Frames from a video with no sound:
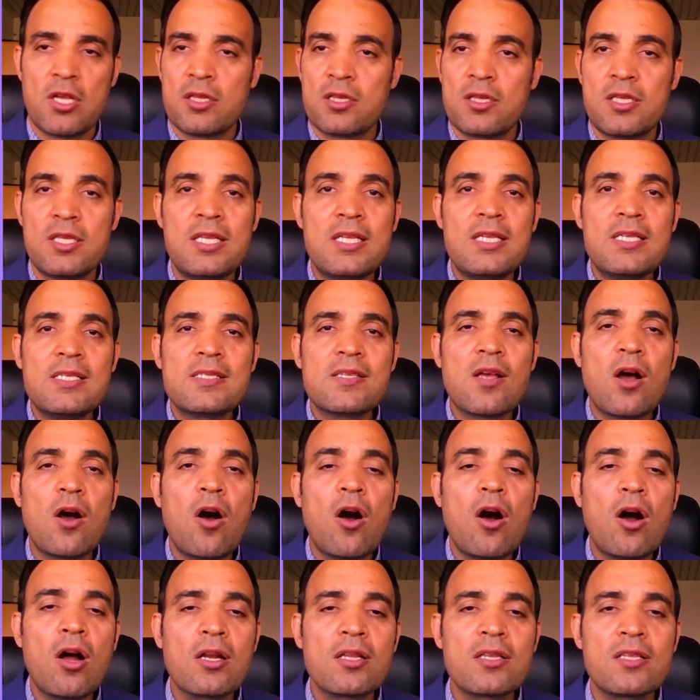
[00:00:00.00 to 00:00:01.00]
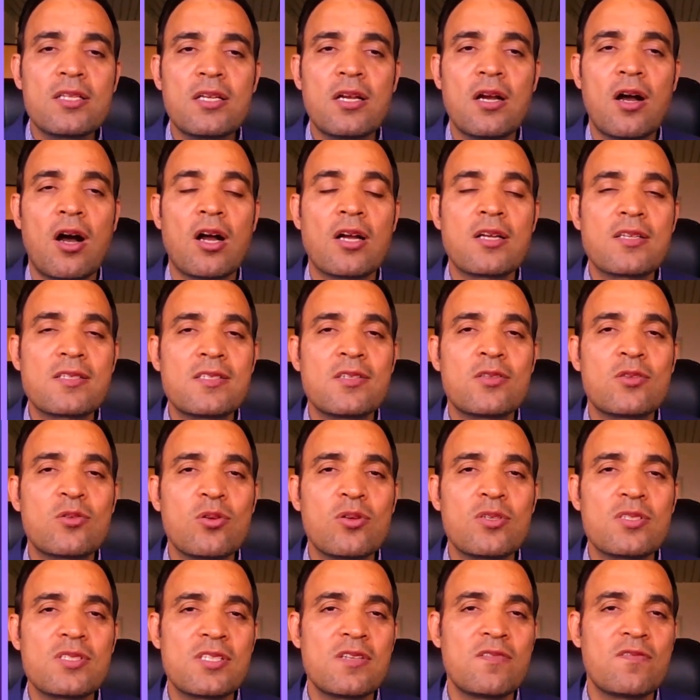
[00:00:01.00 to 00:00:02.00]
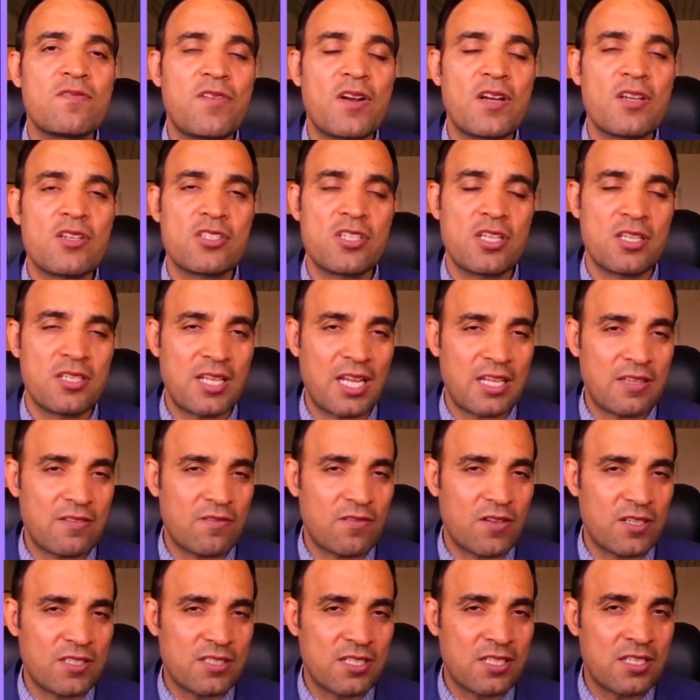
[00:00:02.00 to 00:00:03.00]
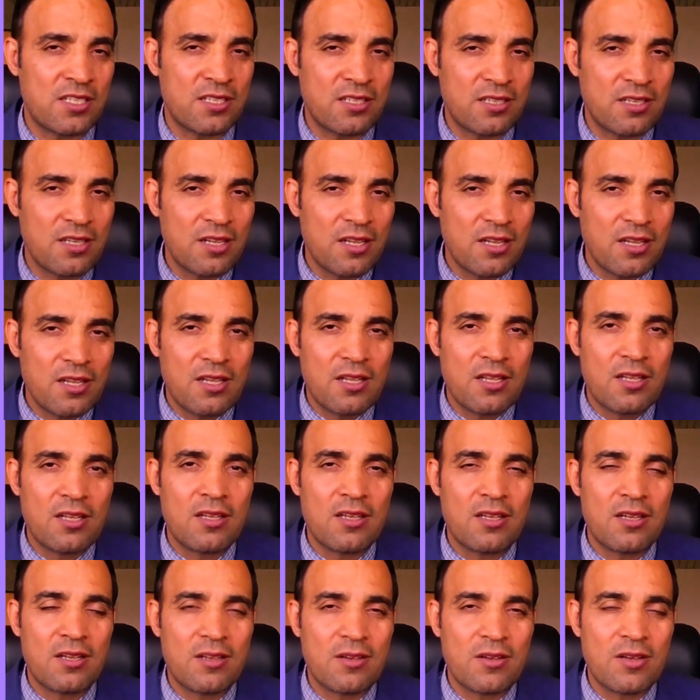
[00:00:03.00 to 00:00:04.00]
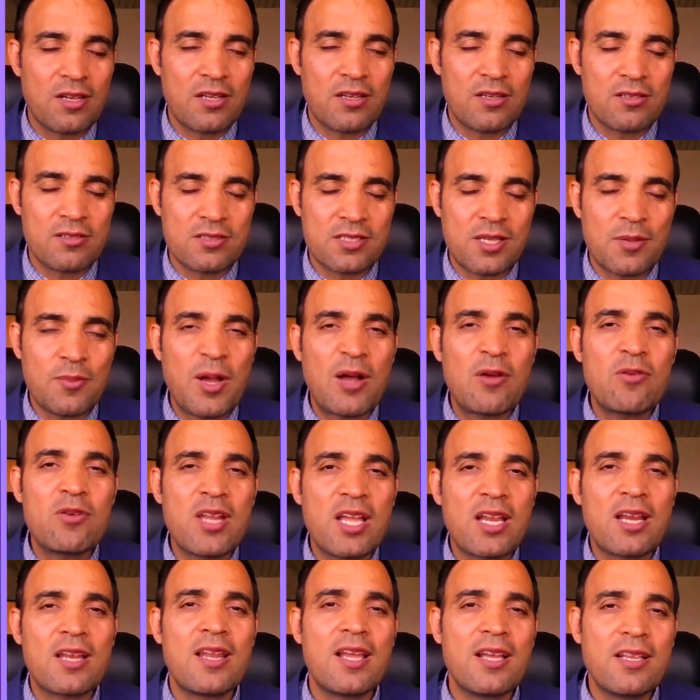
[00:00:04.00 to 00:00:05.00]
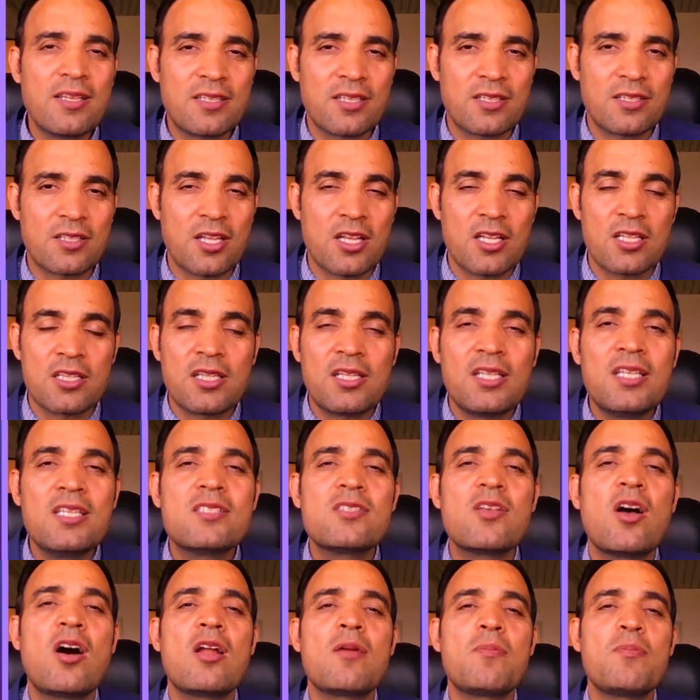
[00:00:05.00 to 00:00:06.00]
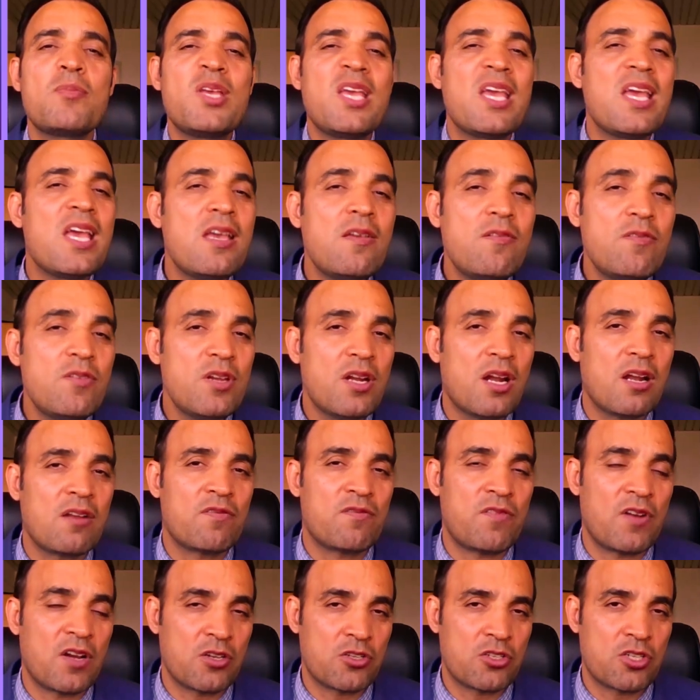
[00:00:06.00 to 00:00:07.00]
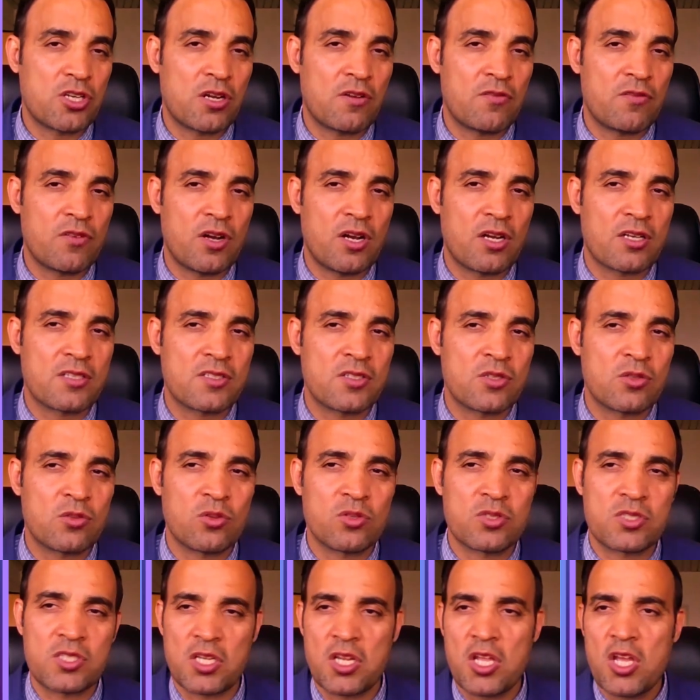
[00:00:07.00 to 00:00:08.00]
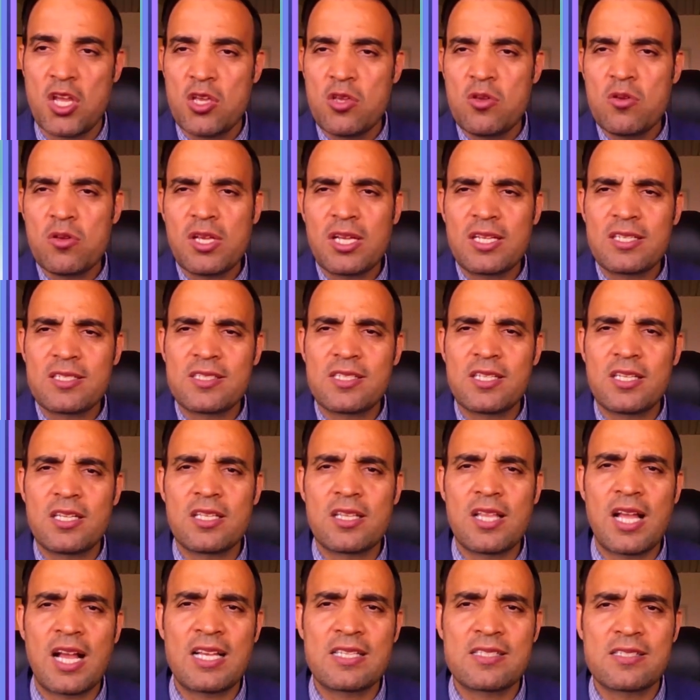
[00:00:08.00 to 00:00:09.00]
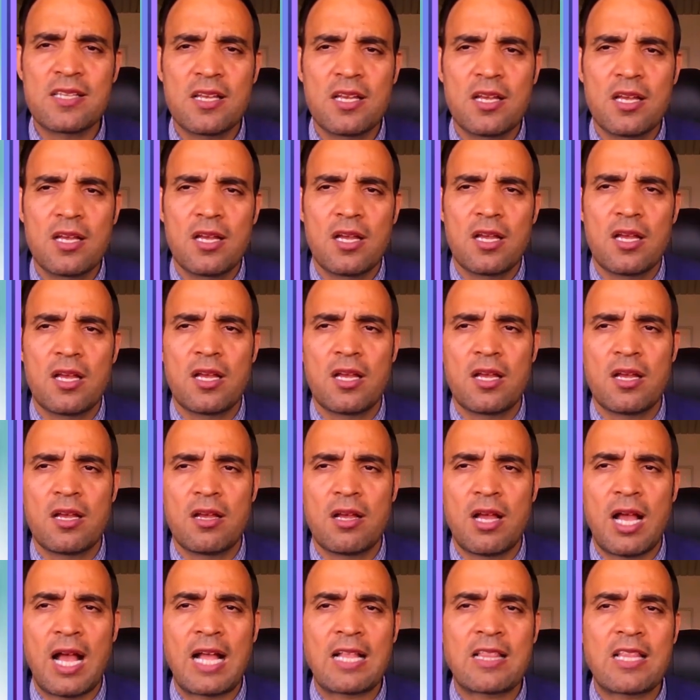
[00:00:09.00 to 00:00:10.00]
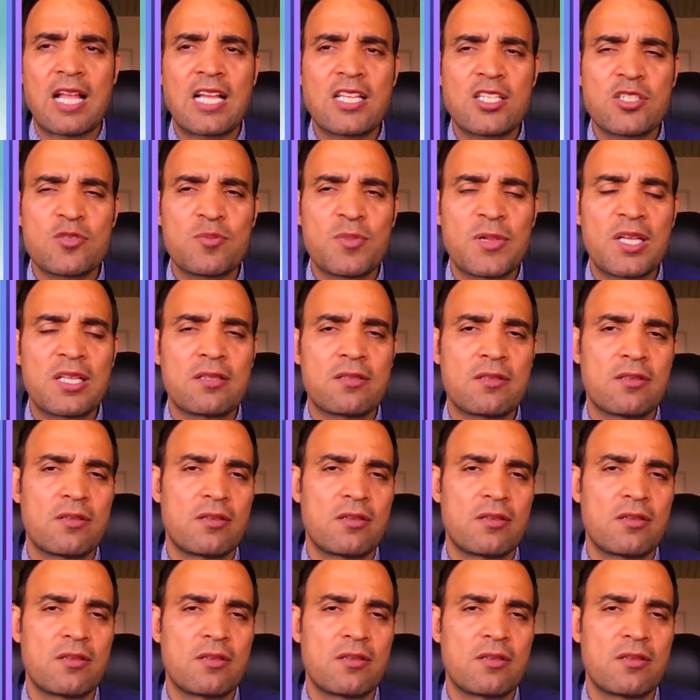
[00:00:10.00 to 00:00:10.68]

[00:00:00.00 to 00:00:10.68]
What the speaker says: These are the oxytocin function that was somehow neglected. These are behavioral function of oxytocin. You can see it has attachment.